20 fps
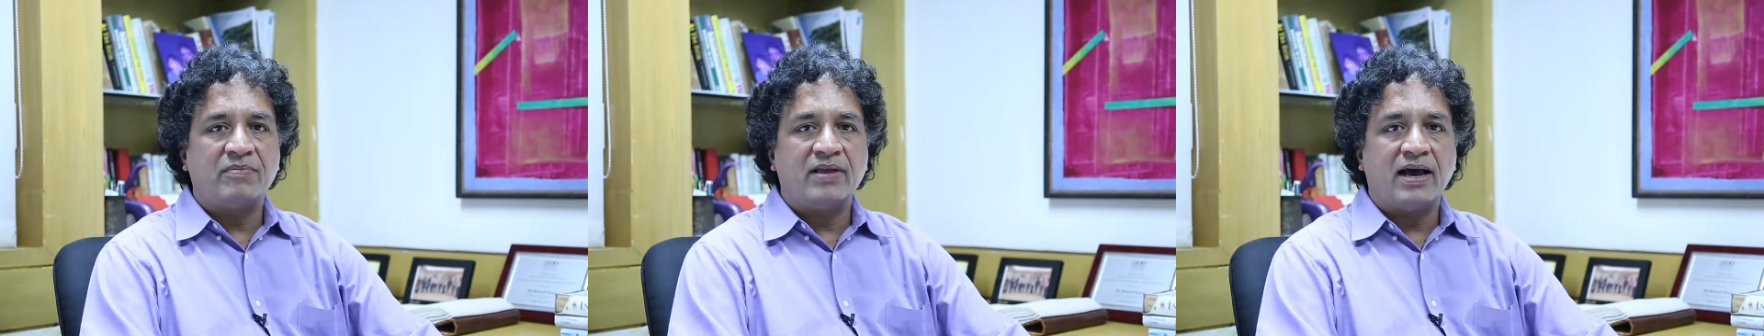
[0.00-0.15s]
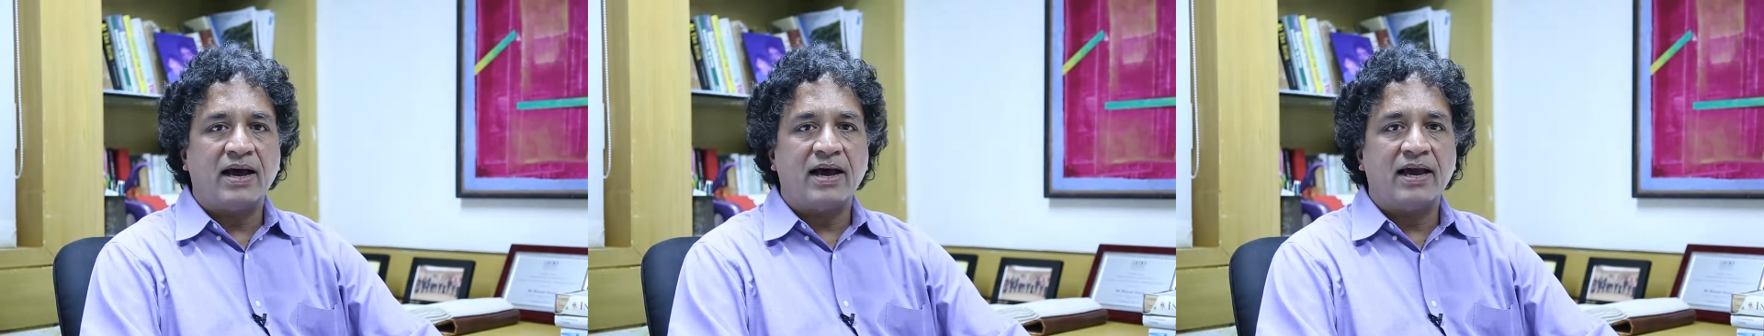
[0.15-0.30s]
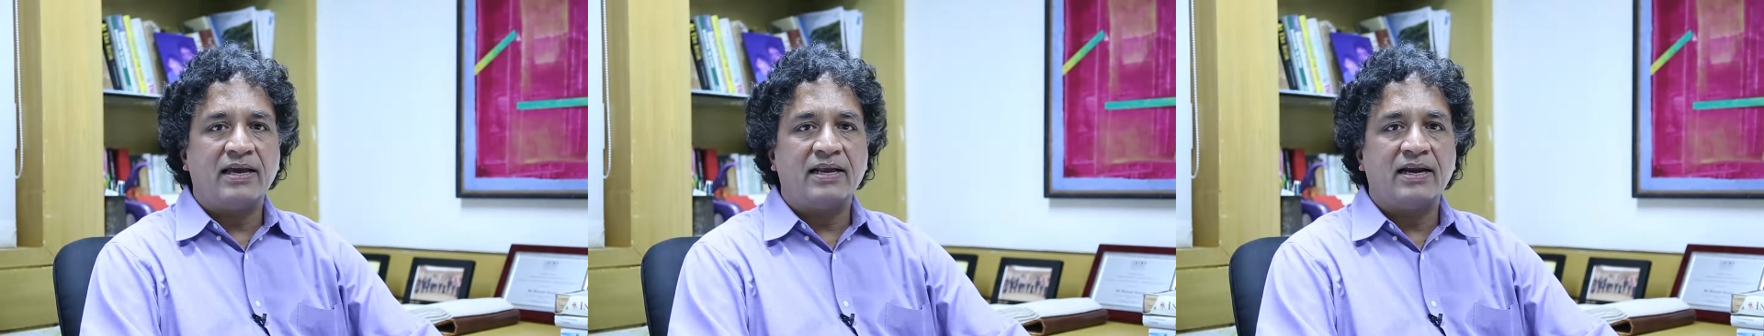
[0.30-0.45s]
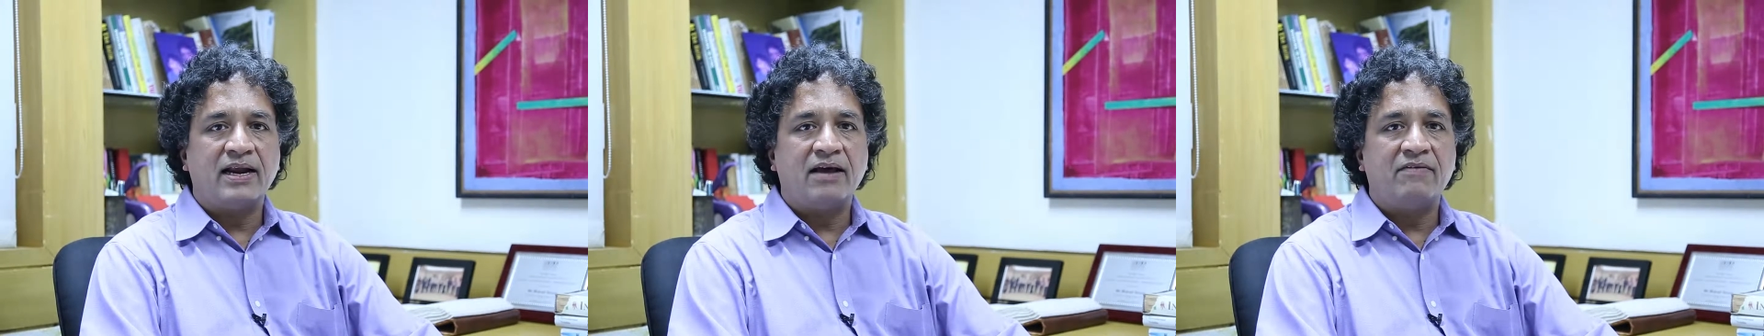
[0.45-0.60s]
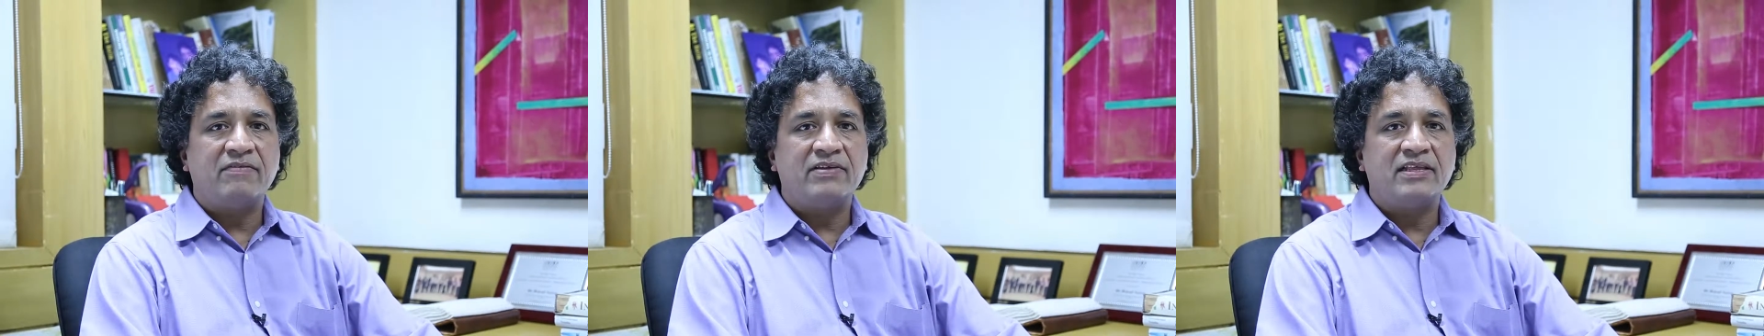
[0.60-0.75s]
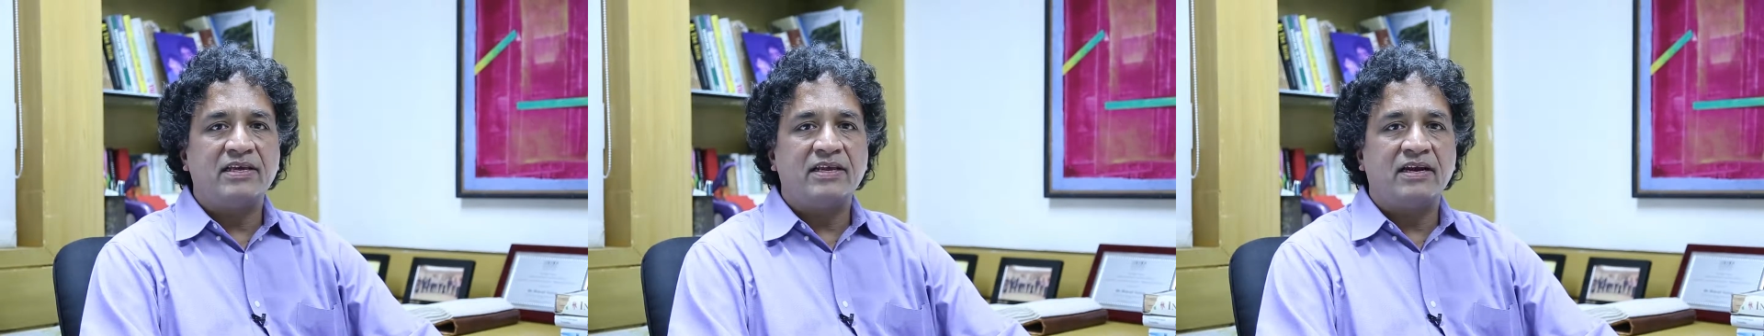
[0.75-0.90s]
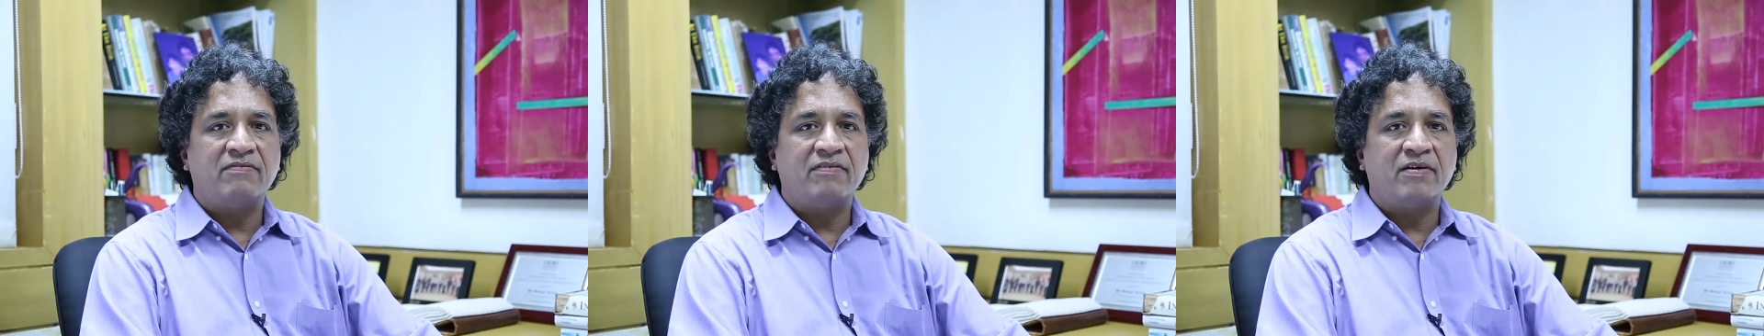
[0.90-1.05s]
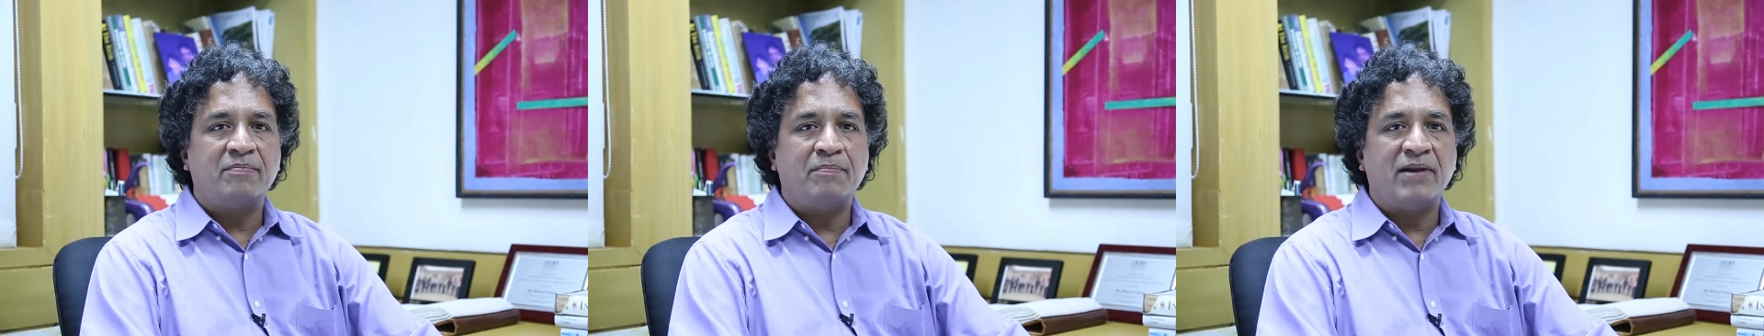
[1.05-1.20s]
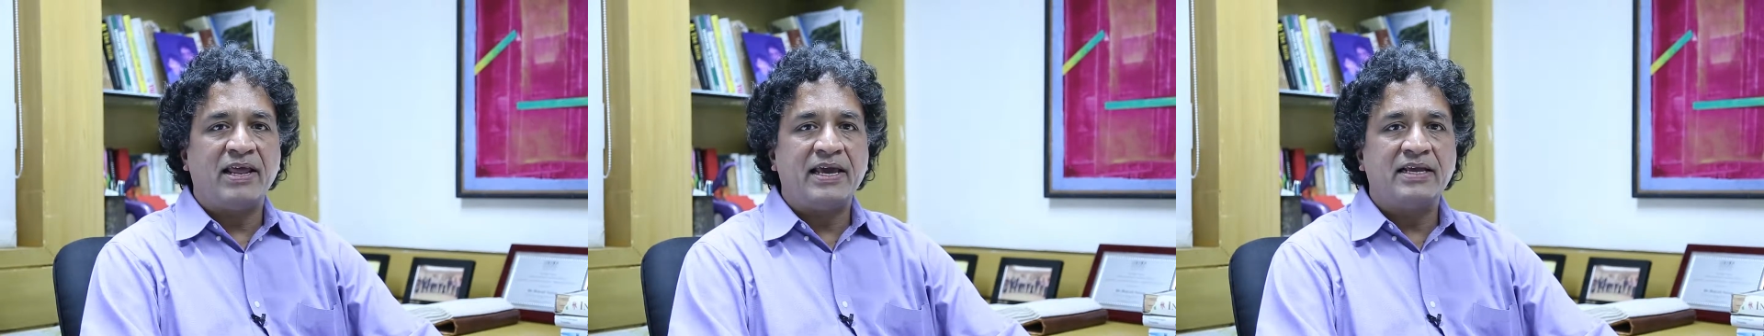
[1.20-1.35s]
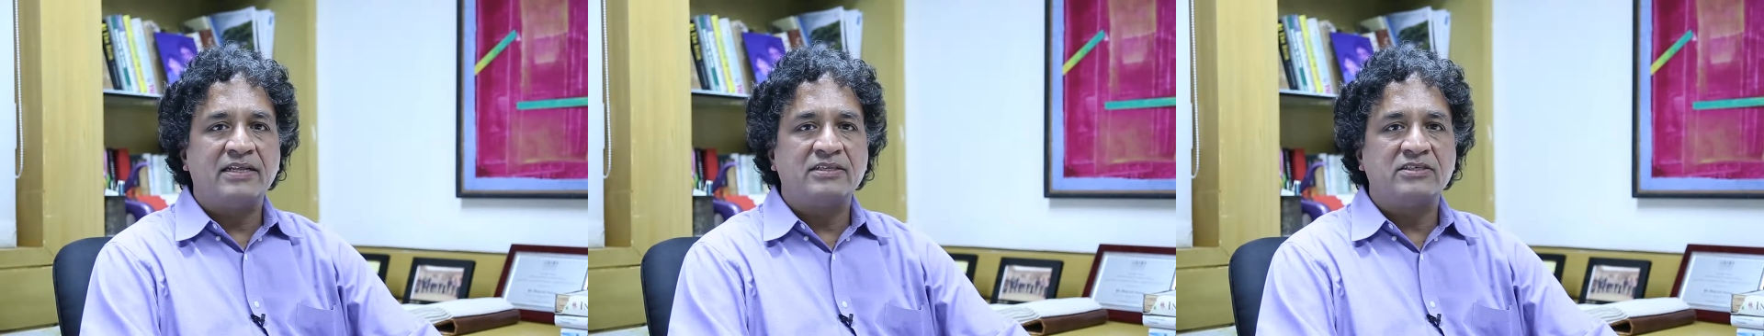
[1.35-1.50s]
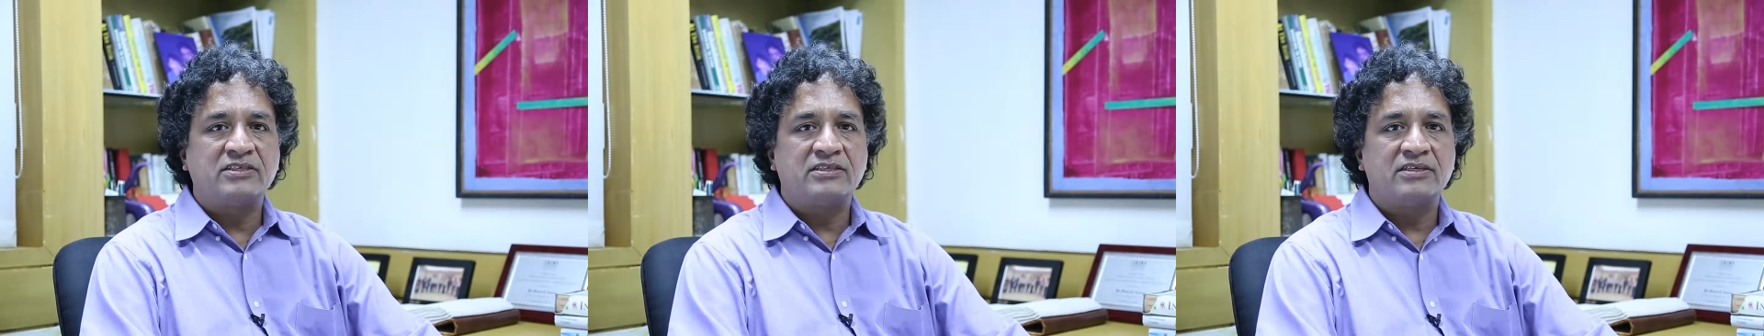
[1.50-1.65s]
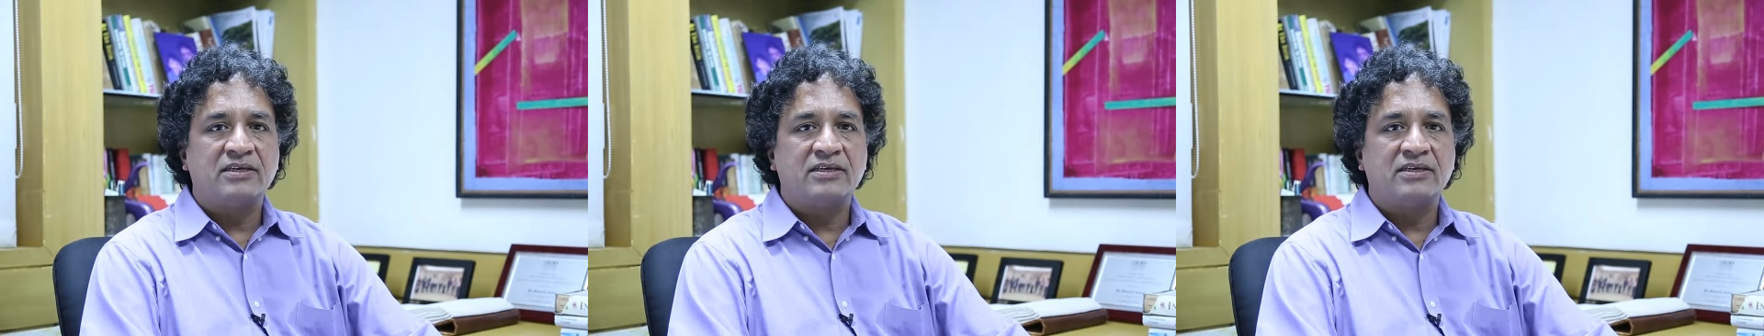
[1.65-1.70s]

the Airavati river plains